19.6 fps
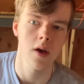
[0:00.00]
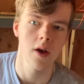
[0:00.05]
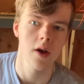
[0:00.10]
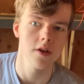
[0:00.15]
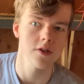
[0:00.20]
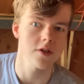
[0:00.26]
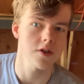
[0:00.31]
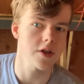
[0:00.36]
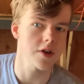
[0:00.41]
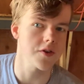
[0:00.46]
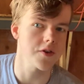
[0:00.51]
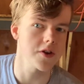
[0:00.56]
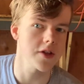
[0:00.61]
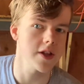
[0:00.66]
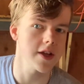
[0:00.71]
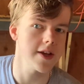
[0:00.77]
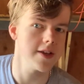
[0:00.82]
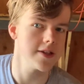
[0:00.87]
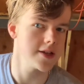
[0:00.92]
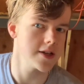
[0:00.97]
So there
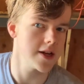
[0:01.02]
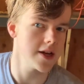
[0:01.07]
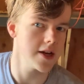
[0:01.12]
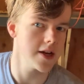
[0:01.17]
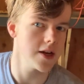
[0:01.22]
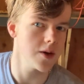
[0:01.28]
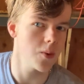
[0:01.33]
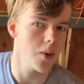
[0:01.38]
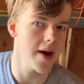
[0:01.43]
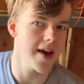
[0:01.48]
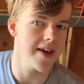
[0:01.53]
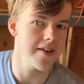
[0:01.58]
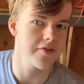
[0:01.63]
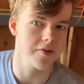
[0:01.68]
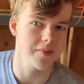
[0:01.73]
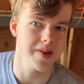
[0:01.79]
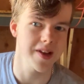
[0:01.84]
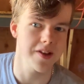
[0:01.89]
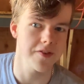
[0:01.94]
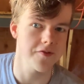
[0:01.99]
really isn't any way for
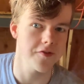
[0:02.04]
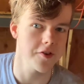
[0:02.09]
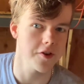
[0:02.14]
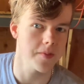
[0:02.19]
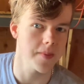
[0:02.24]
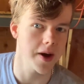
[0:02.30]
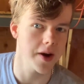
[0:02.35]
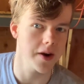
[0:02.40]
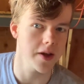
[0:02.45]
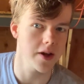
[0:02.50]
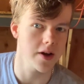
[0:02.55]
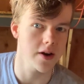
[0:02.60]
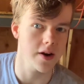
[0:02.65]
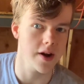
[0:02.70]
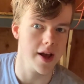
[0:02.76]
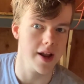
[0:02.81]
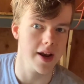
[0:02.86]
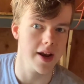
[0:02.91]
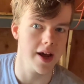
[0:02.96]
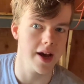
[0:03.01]
me to film out here
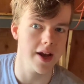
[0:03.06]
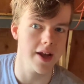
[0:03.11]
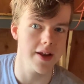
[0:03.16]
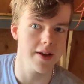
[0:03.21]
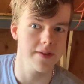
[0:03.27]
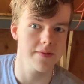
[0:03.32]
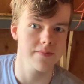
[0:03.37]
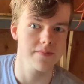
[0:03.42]
at night